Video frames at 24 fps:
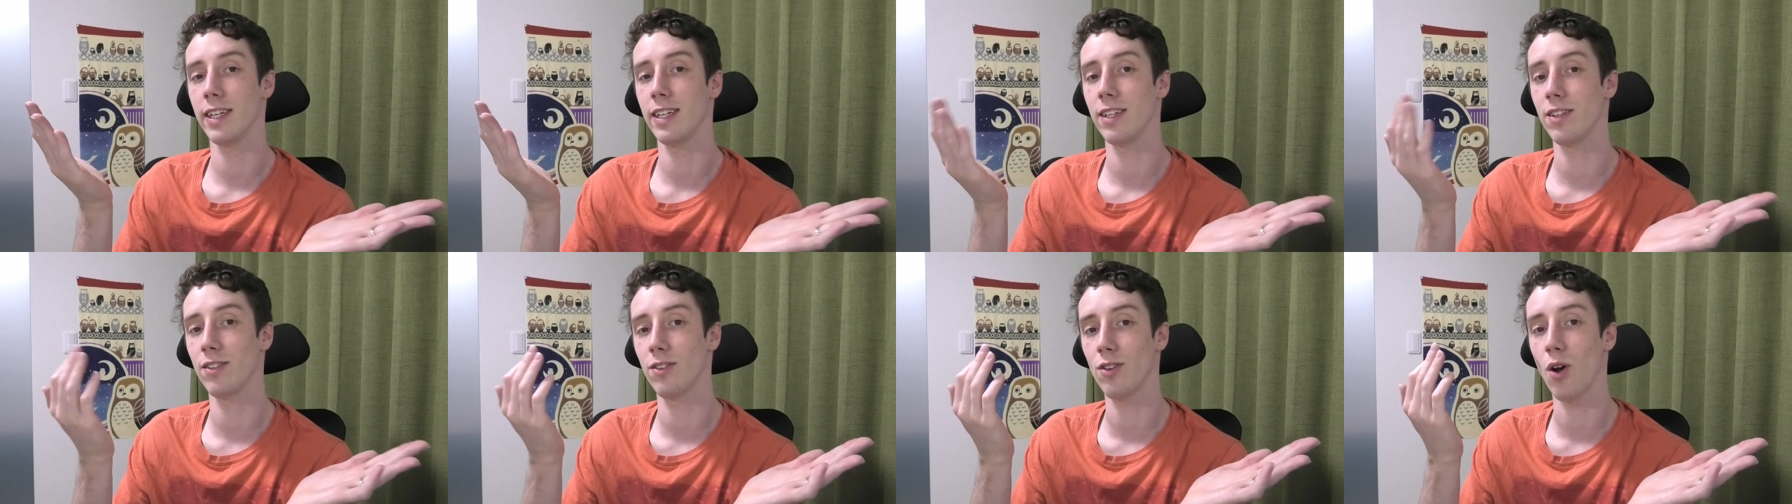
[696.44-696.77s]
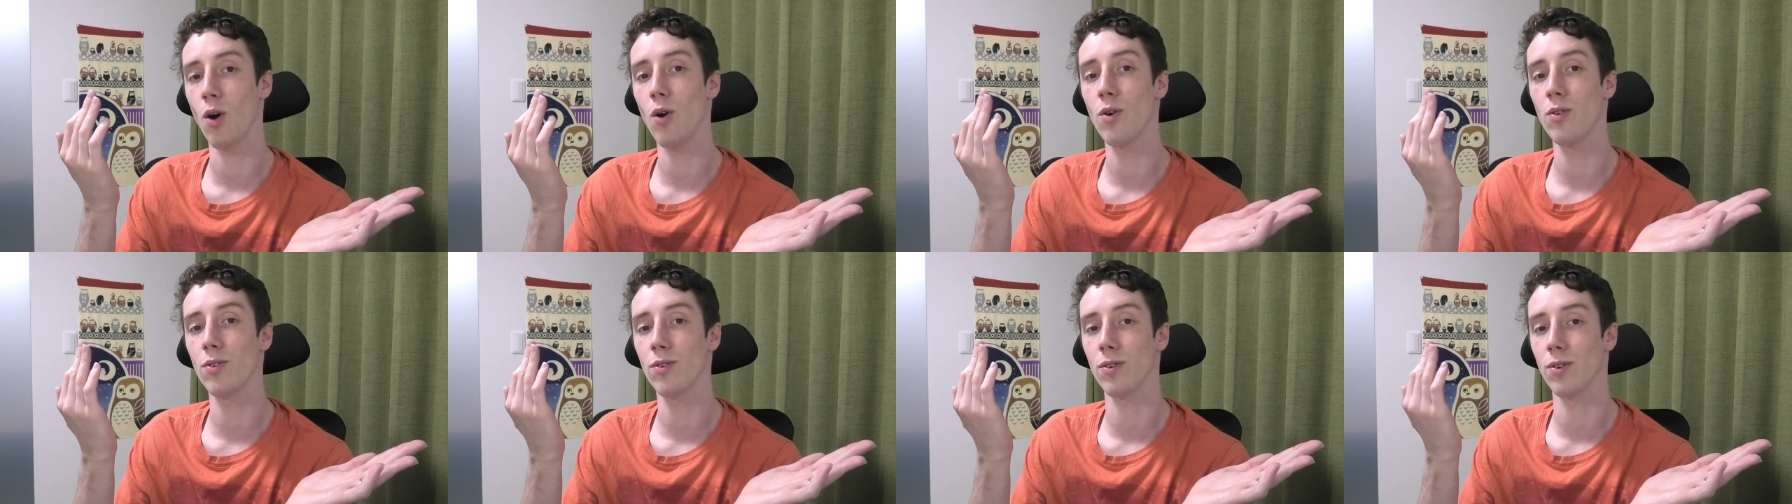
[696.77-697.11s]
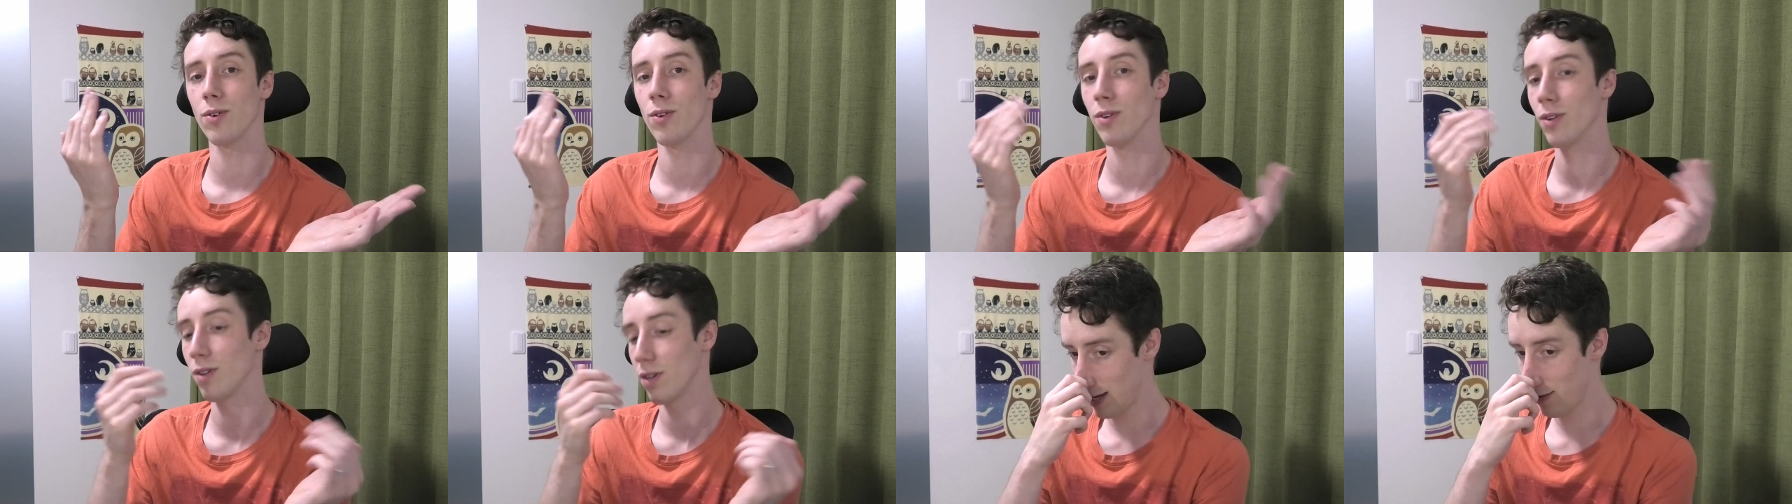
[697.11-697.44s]
in
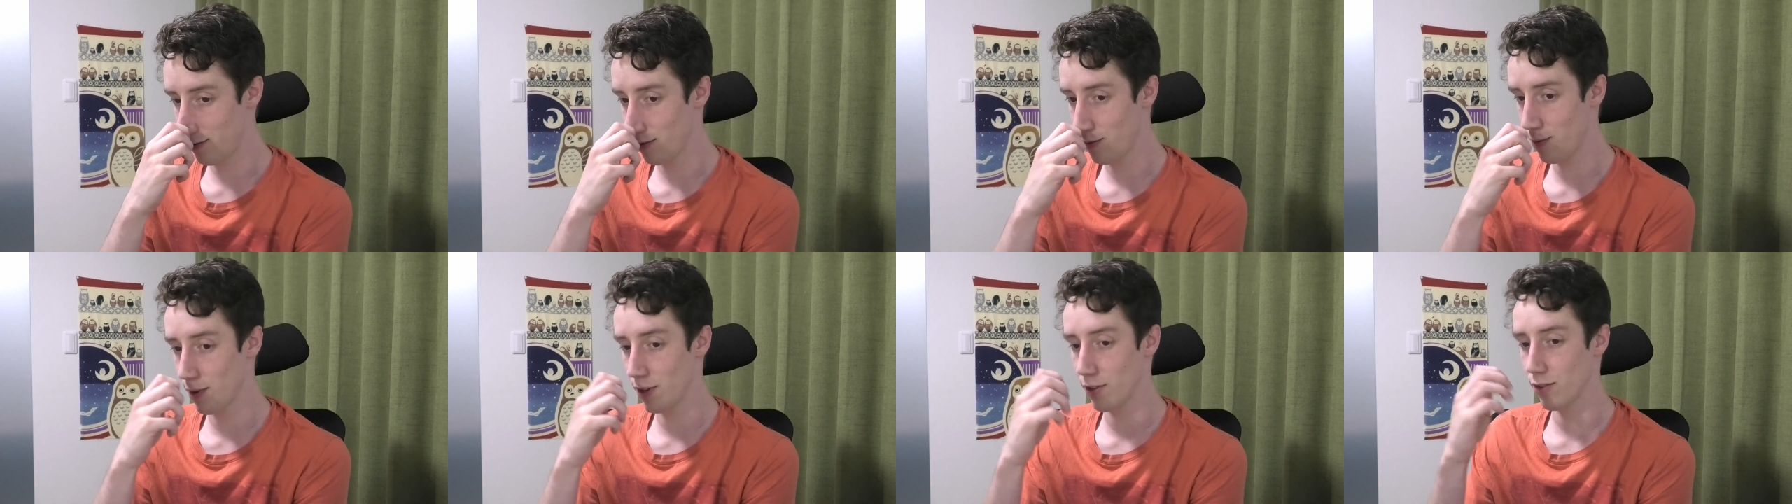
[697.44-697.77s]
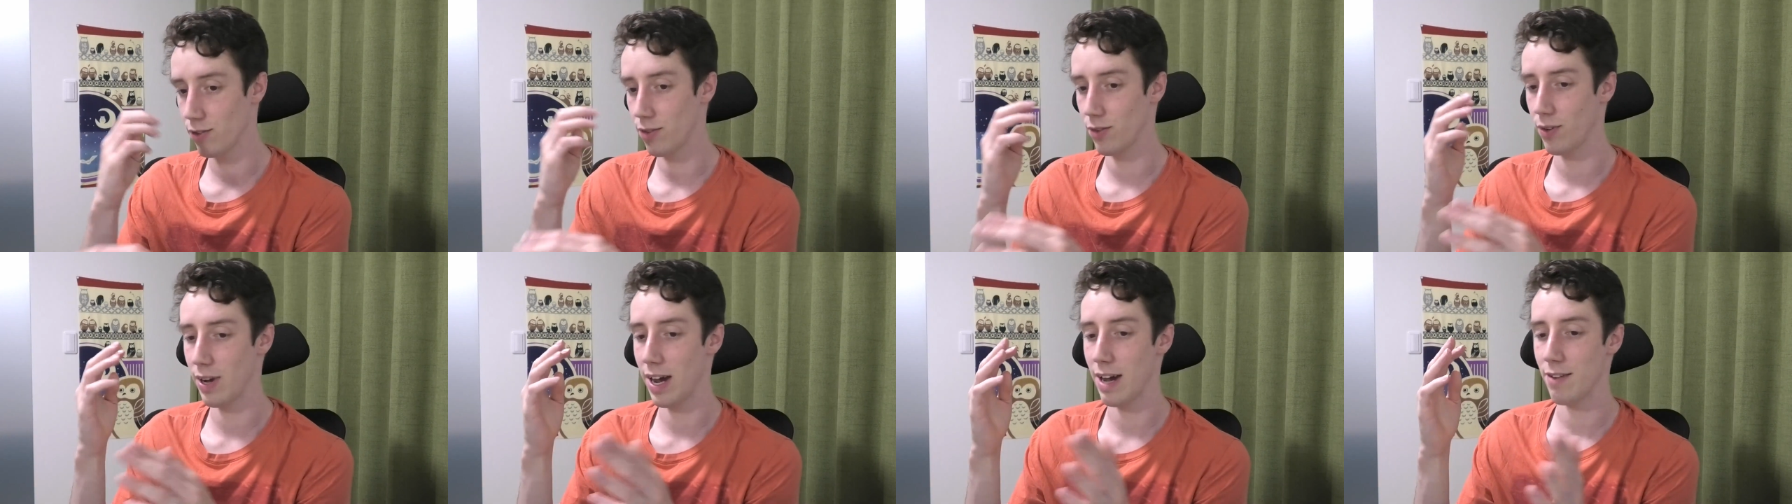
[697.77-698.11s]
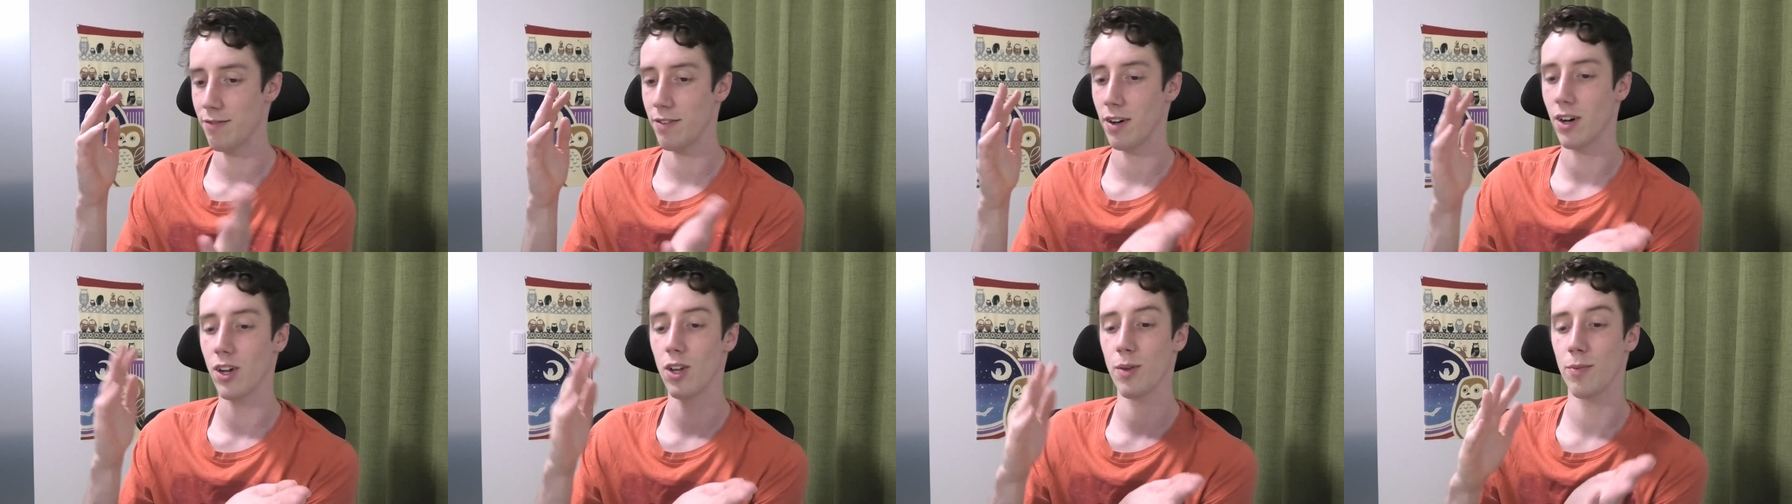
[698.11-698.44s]
total if you want to
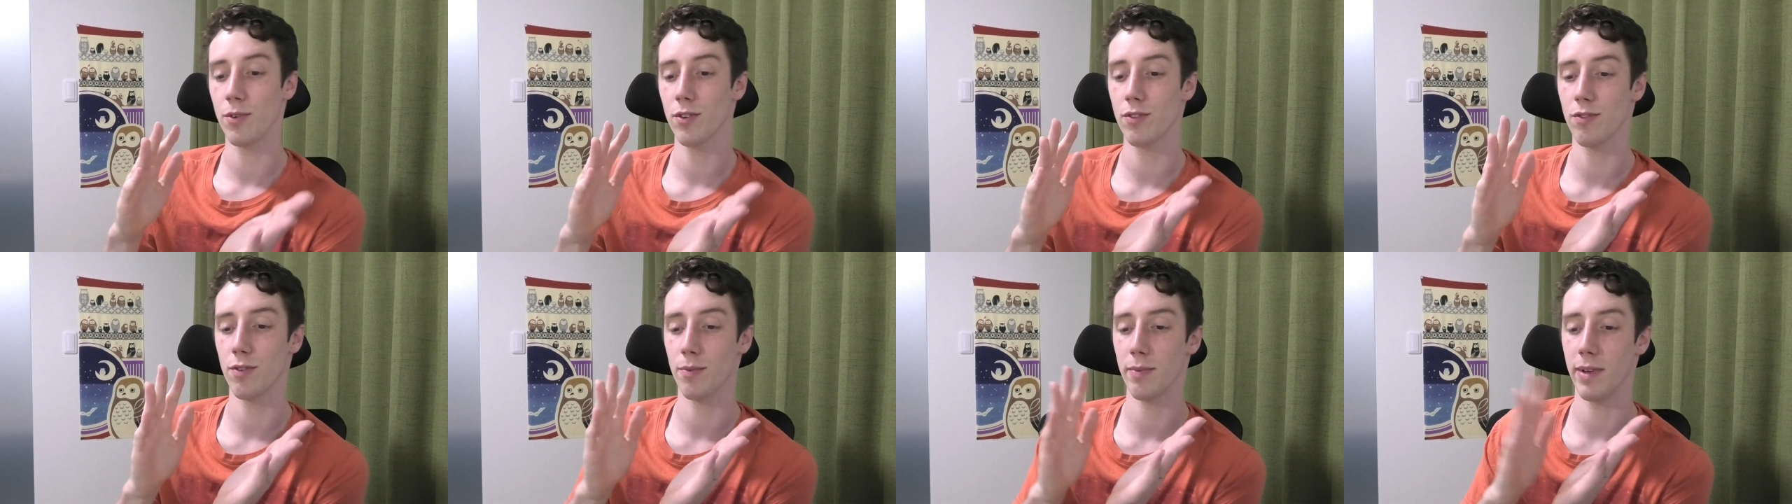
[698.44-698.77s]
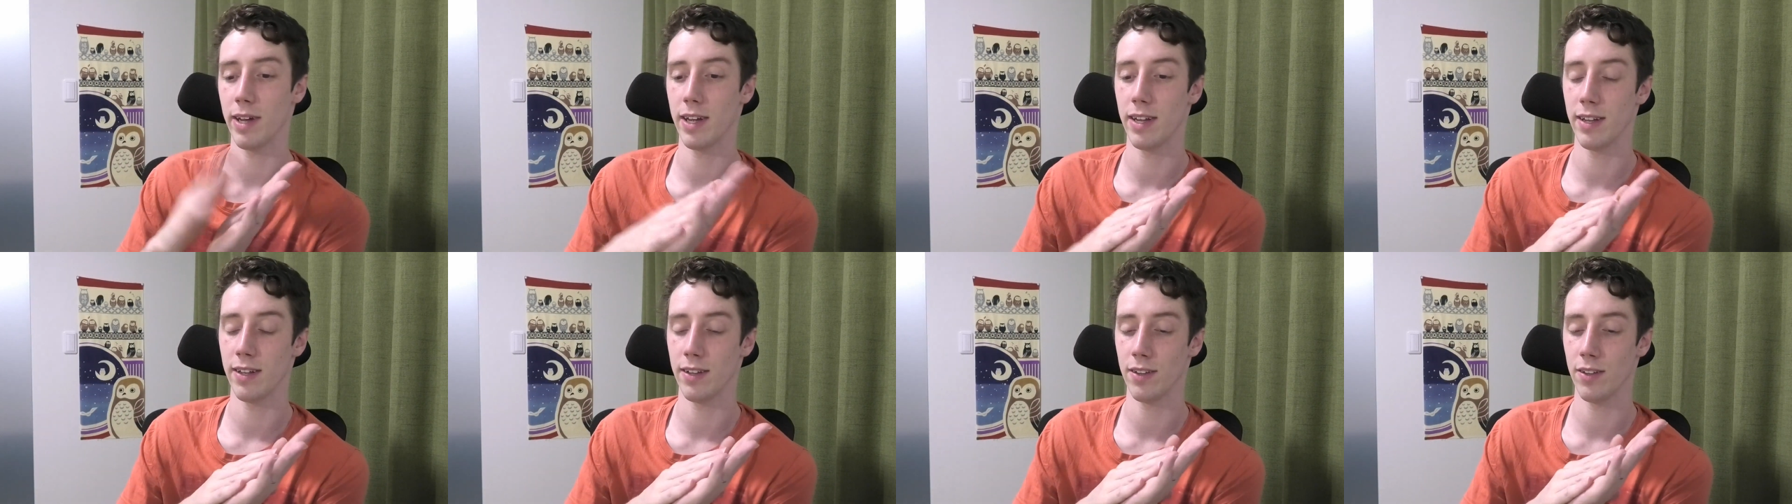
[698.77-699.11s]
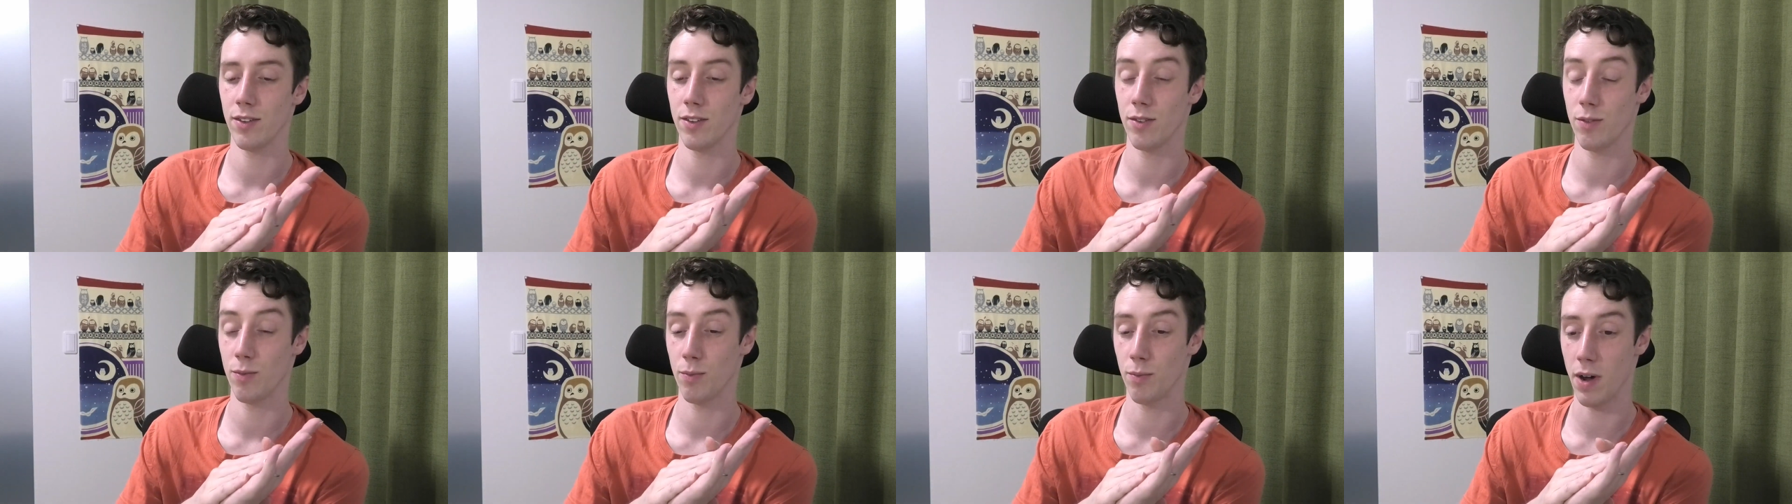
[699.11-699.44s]
have all the books from
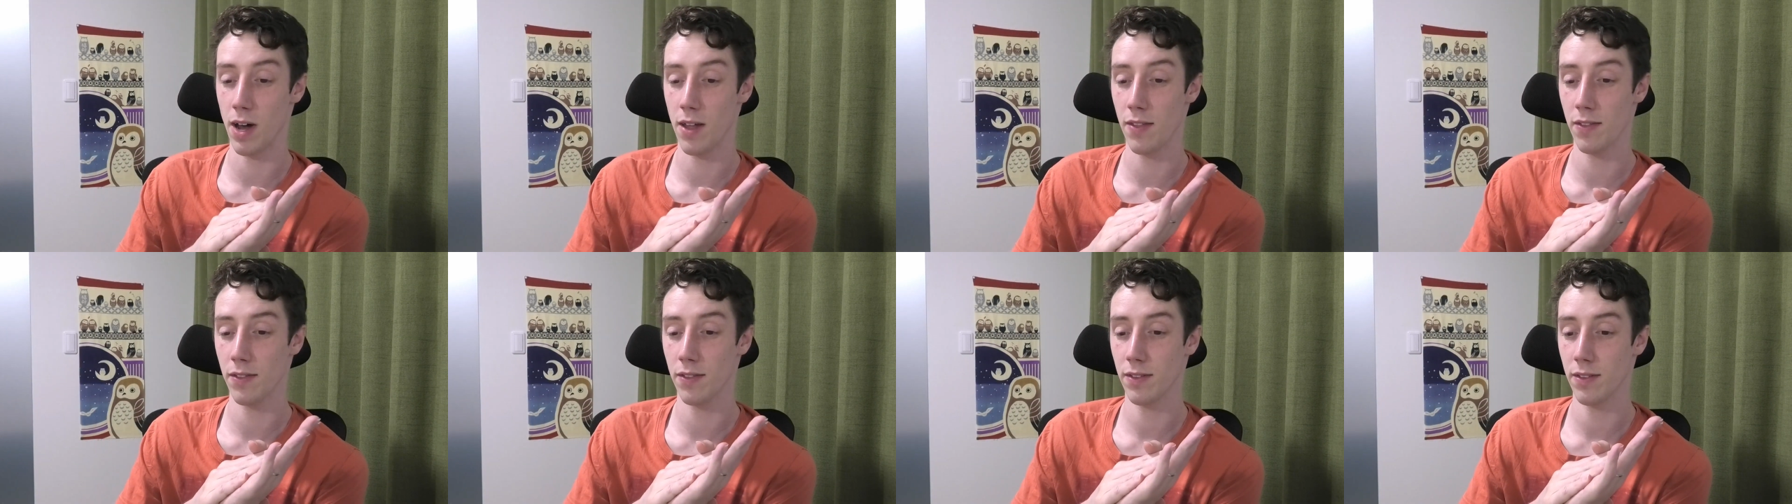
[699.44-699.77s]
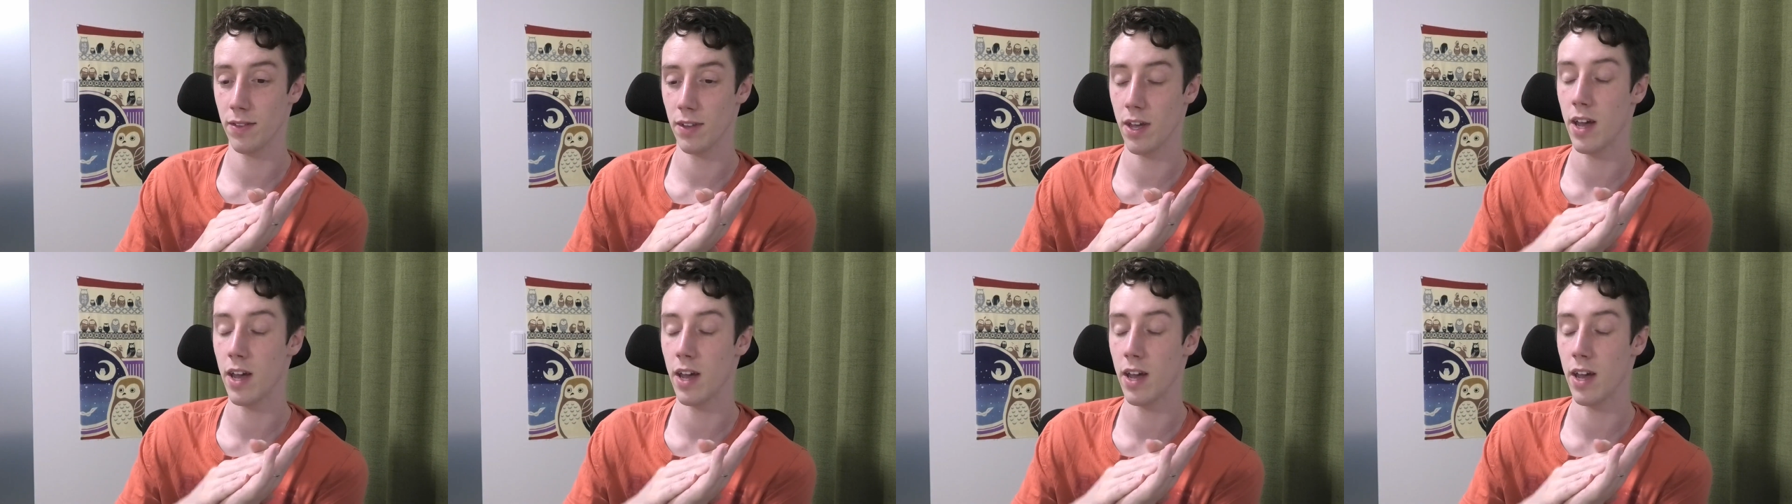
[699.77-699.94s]
N1,